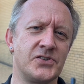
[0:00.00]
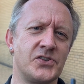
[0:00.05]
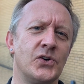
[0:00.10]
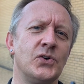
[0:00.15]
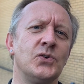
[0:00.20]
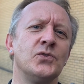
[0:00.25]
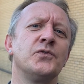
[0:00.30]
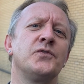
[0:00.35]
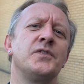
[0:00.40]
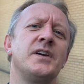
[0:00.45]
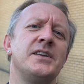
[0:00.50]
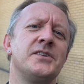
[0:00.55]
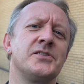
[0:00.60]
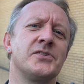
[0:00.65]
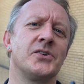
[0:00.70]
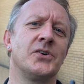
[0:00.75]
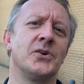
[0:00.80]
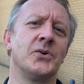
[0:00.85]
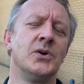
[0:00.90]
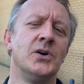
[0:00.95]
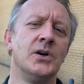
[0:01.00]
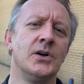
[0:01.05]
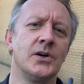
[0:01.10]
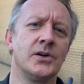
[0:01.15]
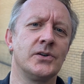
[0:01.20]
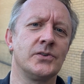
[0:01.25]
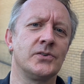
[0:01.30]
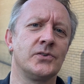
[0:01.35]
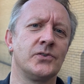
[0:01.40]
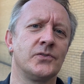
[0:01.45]
total veto
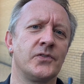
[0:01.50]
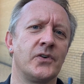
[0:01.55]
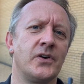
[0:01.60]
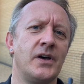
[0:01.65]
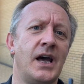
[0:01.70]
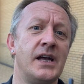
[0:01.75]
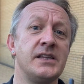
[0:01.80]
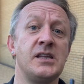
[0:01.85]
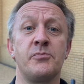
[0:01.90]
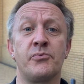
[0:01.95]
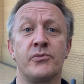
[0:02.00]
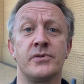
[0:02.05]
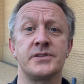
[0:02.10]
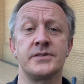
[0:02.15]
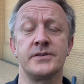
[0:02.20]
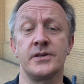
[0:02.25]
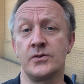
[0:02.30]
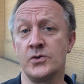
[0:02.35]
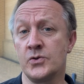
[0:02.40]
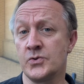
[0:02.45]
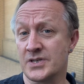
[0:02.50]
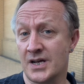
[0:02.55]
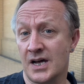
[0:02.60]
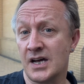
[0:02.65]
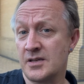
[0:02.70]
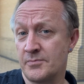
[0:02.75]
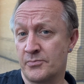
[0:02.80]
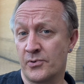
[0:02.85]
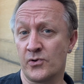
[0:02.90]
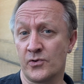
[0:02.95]
over any prisoner who's a
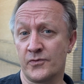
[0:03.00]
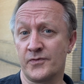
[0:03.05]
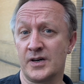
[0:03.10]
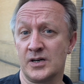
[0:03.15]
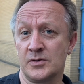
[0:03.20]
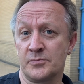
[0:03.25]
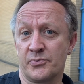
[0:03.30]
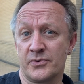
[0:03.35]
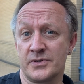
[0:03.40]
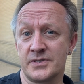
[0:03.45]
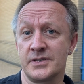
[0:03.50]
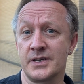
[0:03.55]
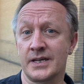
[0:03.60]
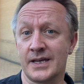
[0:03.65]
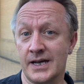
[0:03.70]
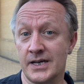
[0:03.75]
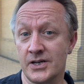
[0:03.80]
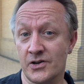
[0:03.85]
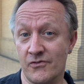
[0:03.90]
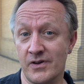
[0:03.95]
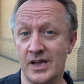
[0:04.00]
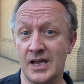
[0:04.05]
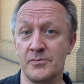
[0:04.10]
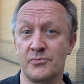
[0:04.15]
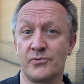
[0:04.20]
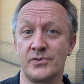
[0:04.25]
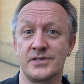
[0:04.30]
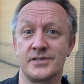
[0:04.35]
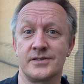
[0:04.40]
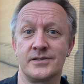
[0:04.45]
high-profile prisoner, Category A
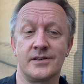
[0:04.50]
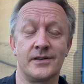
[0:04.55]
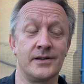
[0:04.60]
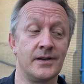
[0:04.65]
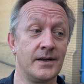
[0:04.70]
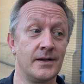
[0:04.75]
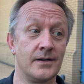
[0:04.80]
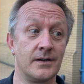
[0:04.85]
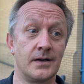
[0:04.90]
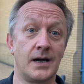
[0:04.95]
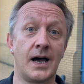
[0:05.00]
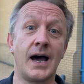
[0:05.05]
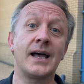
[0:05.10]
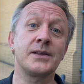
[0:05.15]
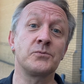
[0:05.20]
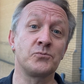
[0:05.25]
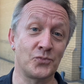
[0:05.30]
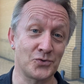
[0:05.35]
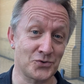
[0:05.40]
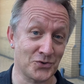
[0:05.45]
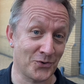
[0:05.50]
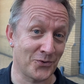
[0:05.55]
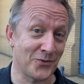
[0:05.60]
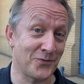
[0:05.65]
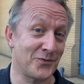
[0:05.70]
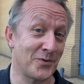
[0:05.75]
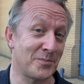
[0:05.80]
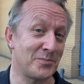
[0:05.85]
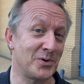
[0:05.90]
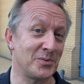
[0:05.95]
prisoner, mm. and was going
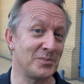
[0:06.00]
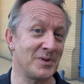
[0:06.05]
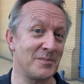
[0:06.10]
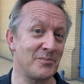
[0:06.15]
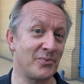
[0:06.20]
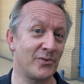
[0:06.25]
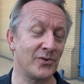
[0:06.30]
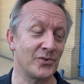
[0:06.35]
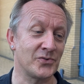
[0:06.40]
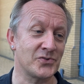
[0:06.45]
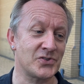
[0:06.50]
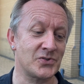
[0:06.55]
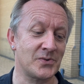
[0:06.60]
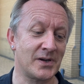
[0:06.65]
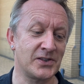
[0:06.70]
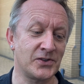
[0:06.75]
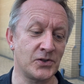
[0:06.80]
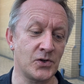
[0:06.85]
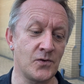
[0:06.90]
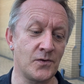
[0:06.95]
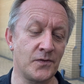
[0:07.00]
for public parole. So I do